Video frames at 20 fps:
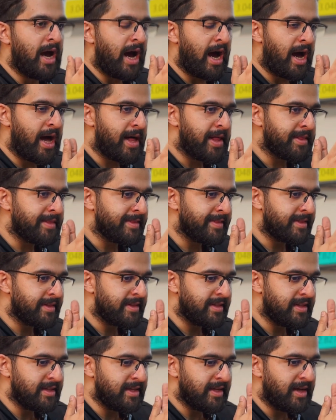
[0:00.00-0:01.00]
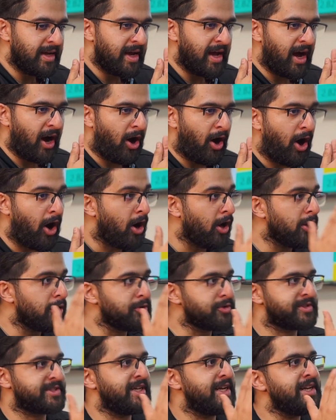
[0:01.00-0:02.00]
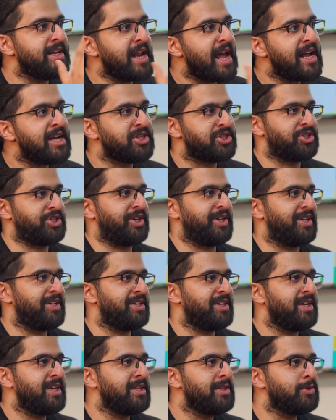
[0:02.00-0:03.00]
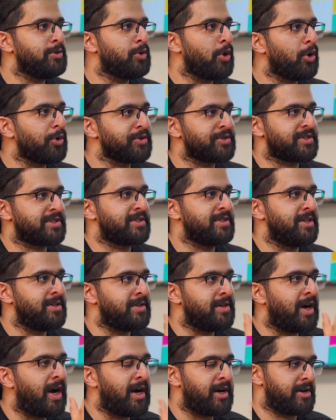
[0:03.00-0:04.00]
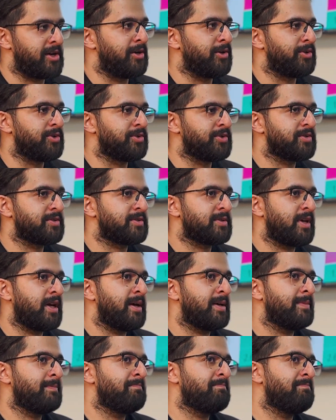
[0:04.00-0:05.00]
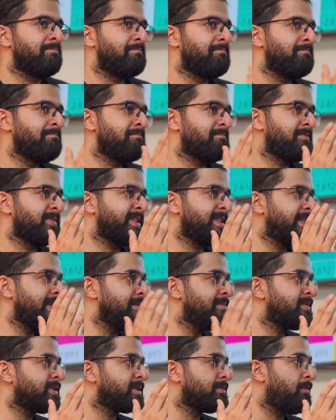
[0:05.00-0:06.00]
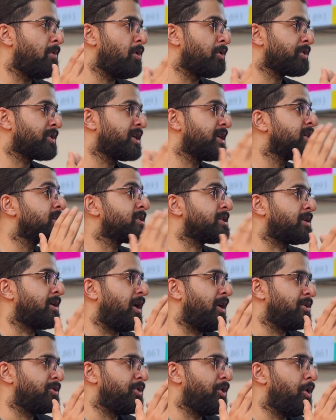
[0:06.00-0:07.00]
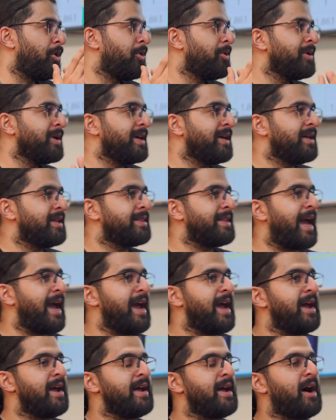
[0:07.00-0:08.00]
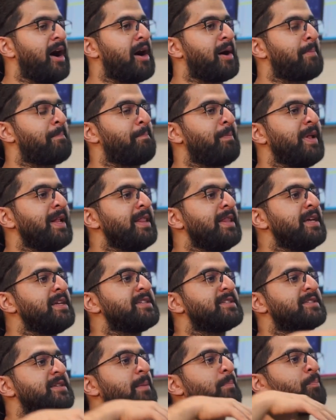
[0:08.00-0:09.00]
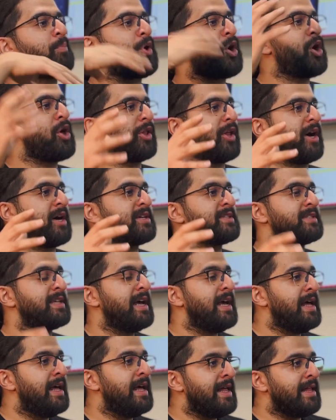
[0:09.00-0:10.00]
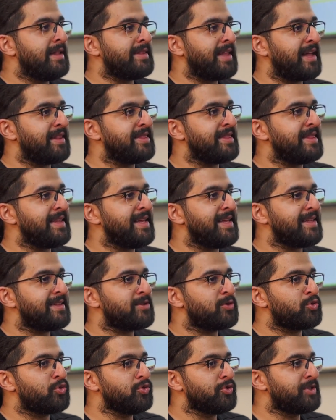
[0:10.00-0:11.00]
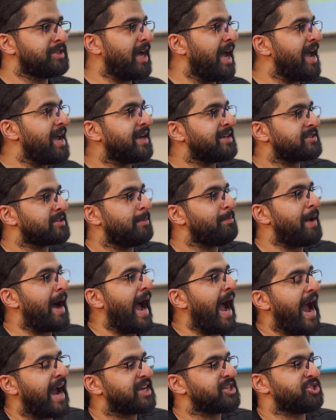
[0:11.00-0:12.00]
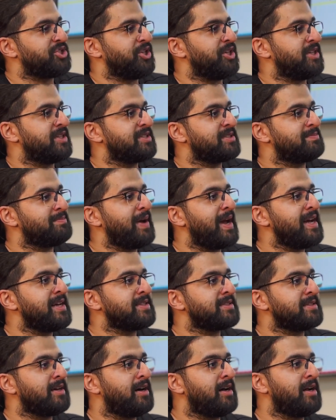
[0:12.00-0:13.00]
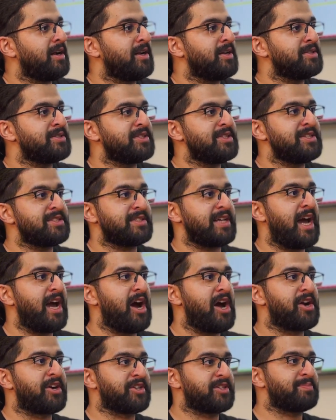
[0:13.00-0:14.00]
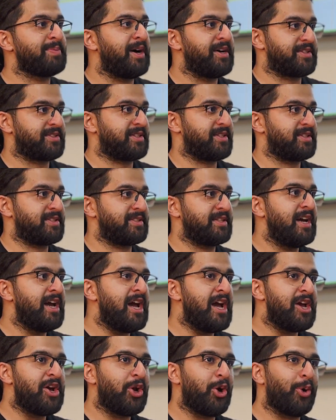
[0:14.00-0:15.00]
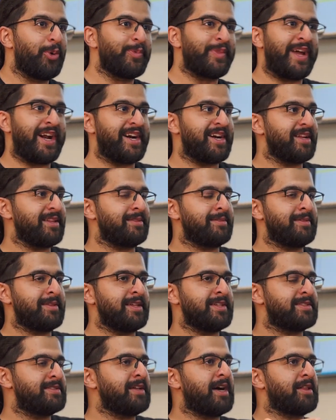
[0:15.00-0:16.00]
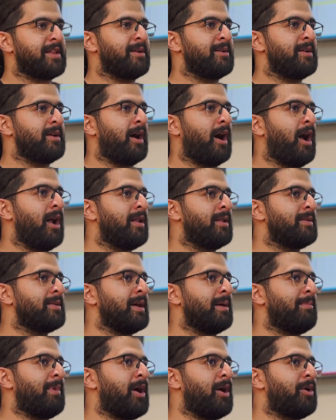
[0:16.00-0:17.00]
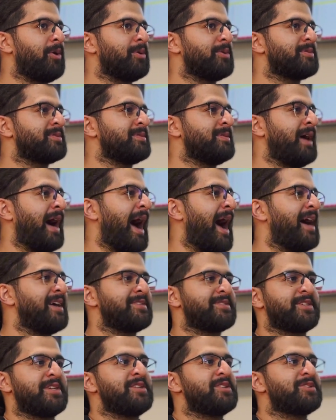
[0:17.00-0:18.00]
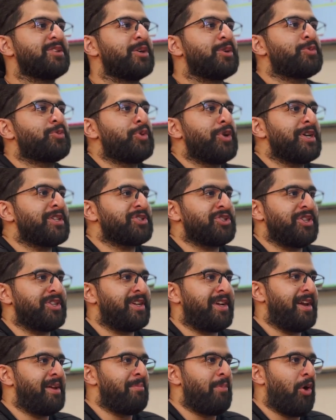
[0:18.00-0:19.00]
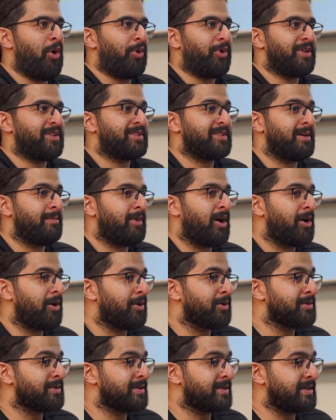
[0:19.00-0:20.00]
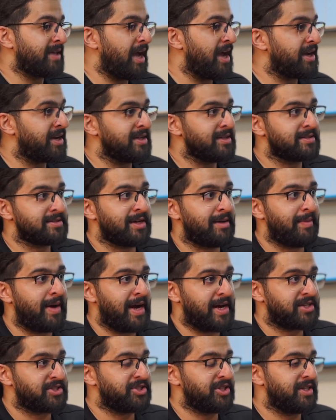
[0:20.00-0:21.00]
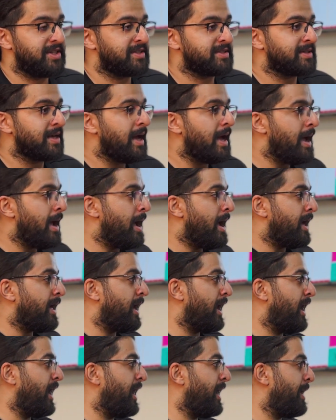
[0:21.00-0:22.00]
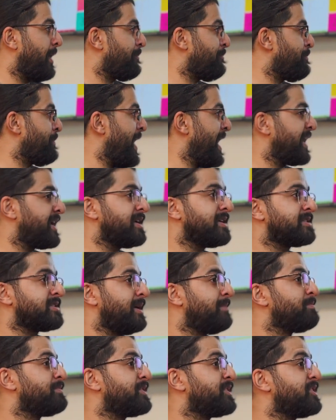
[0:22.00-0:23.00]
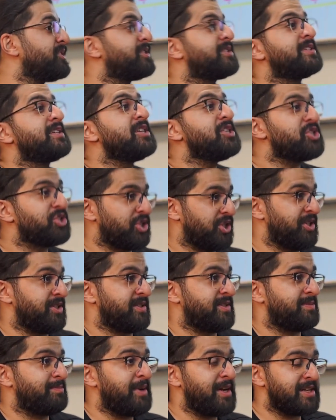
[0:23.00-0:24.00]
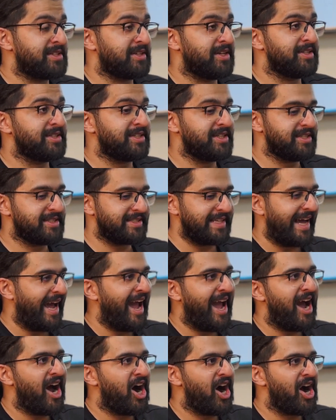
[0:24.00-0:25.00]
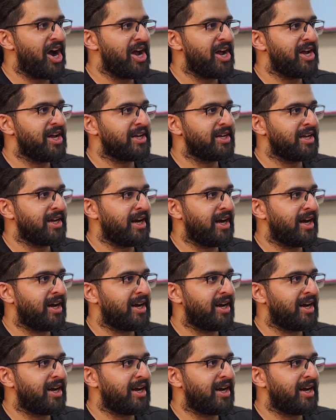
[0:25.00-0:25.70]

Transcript: And hallucination in those scenarios seems more critical. They are building some products that need to take some actions based on these AI responses. It's not only about answering some question anymore. It's about taking some actions, making some decisions based on these AI